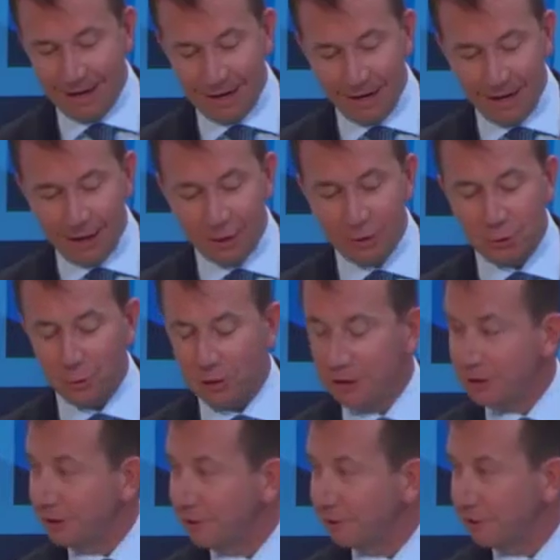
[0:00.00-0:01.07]
Harj
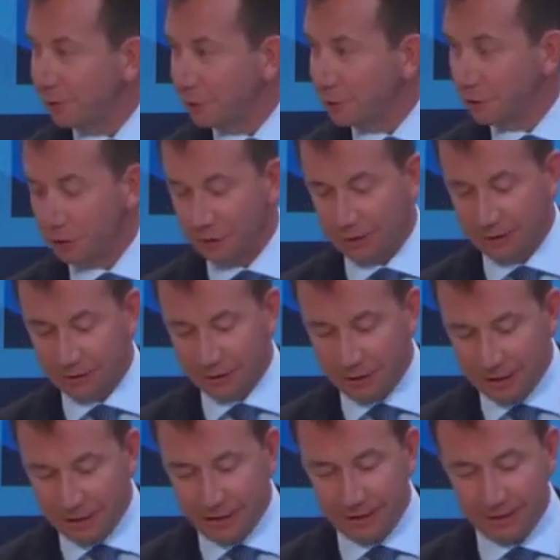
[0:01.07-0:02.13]
was the first
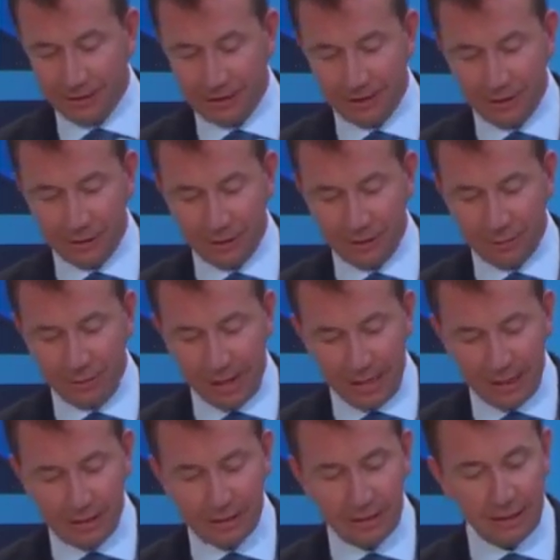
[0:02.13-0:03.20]
Sikh to
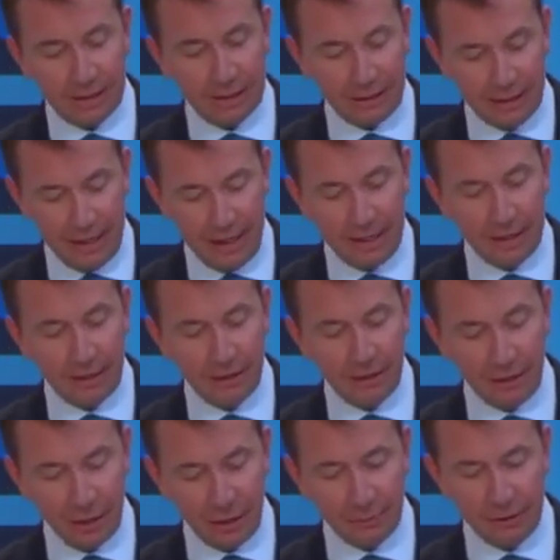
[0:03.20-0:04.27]
command a Canadian
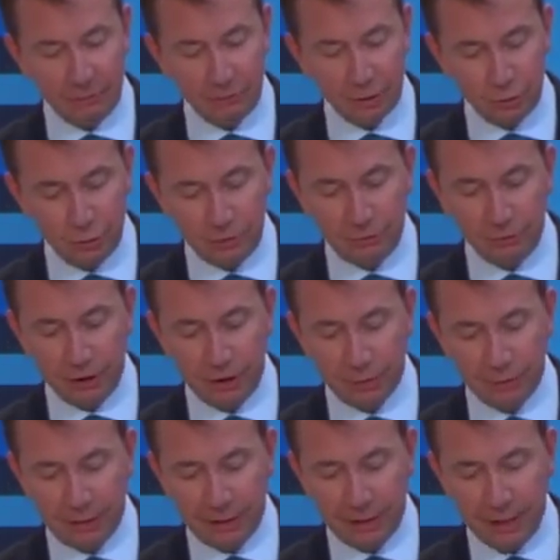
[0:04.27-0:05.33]
Army Reserve
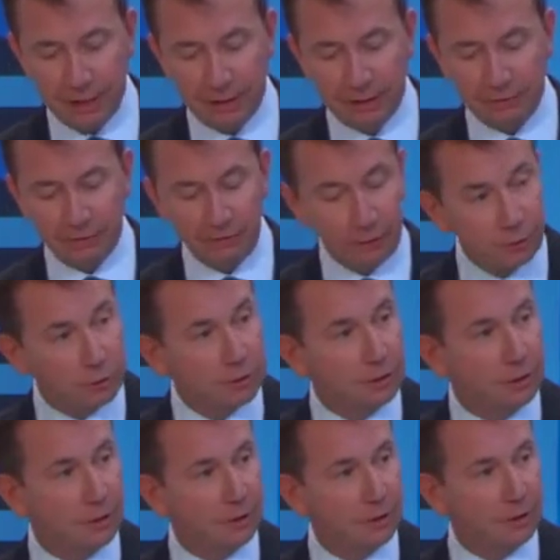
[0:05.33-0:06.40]
Regiment, the
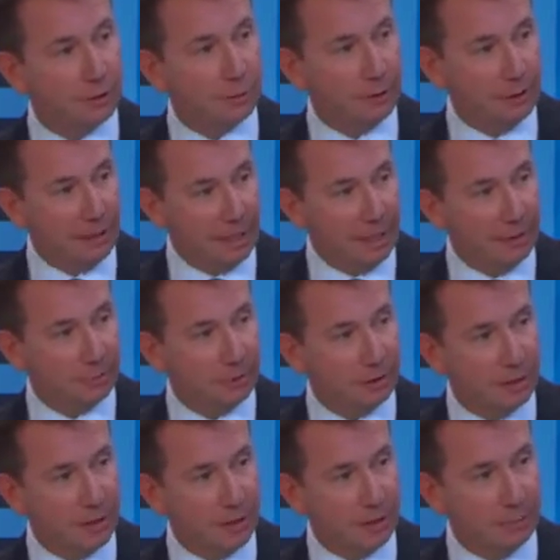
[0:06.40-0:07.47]
first to be named
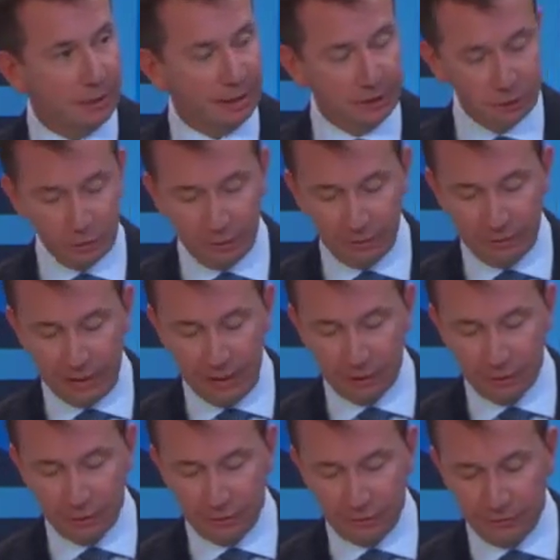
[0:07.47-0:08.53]
Minister of
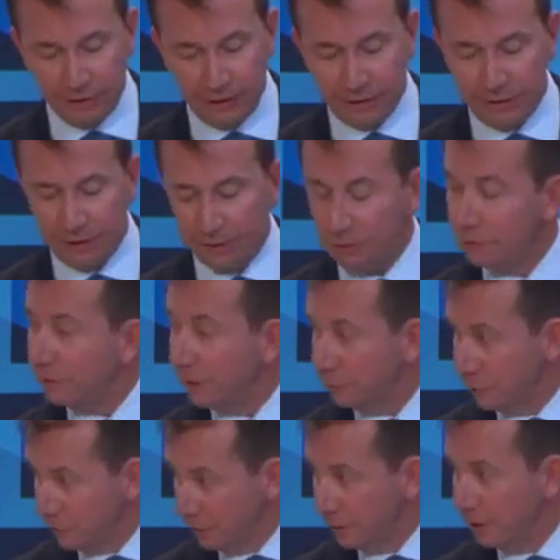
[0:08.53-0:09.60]
National Defense in
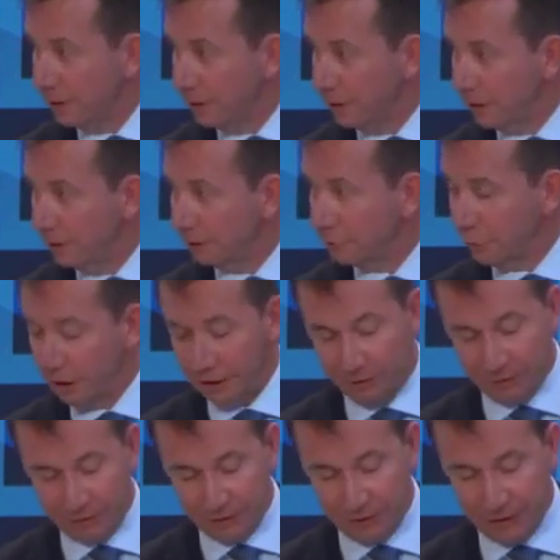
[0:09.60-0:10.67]
November of
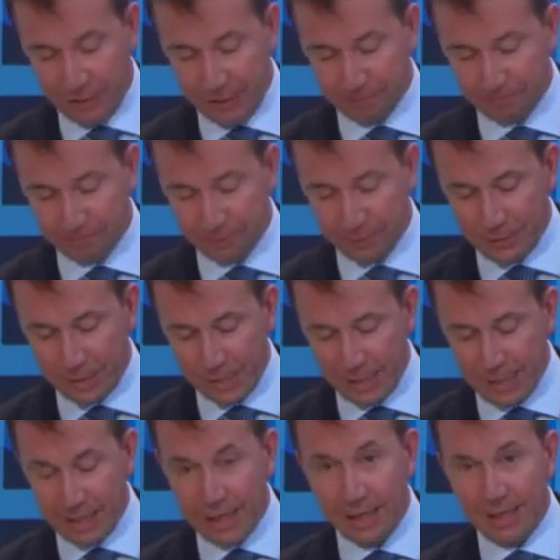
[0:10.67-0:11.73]
2015.
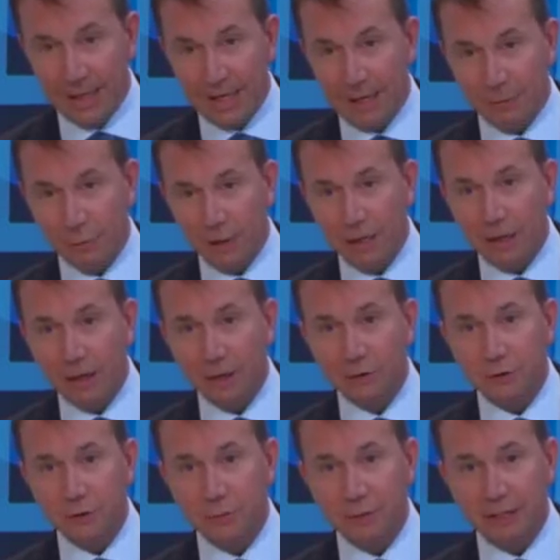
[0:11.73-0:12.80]
And when
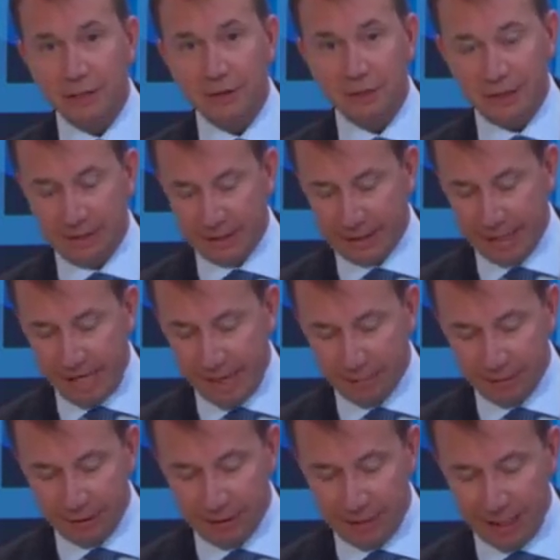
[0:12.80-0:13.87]
Harj speaks at the
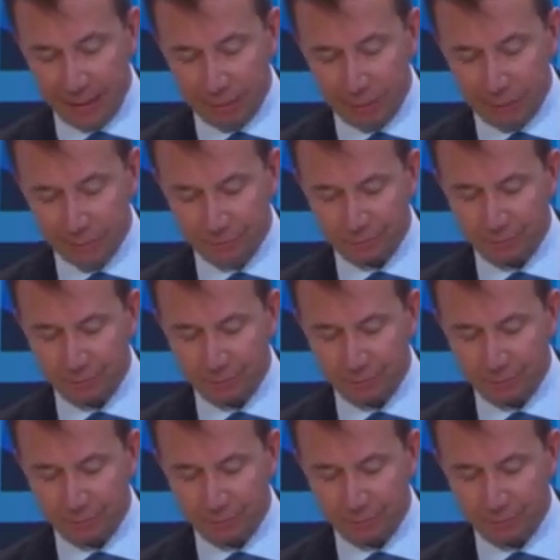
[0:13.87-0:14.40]
cabinet table,